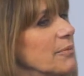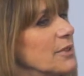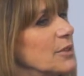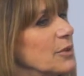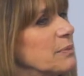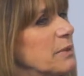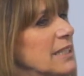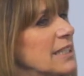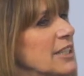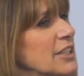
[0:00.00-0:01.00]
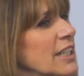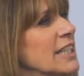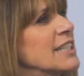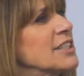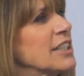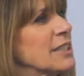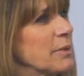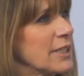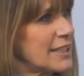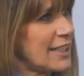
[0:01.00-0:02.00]
So it's been an
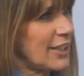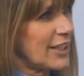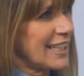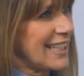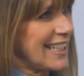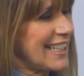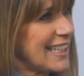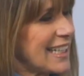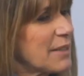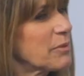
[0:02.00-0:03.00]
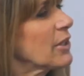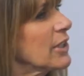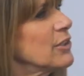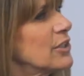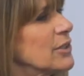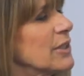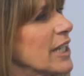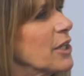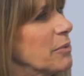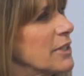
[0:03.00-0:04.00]
adjustment, certainly, and I'm quite used to it
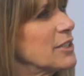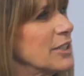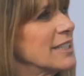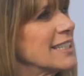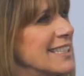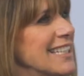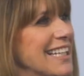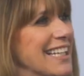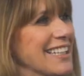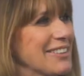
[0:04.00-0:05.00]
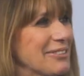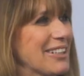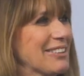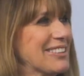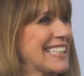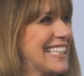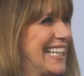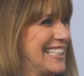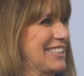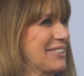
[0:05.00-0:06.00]
now, but it did take a little while to
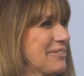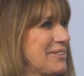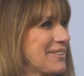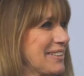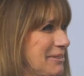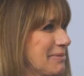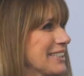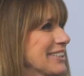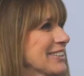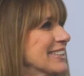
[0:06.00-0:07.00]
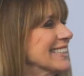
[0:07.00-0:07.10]
get to grips with it. What about you?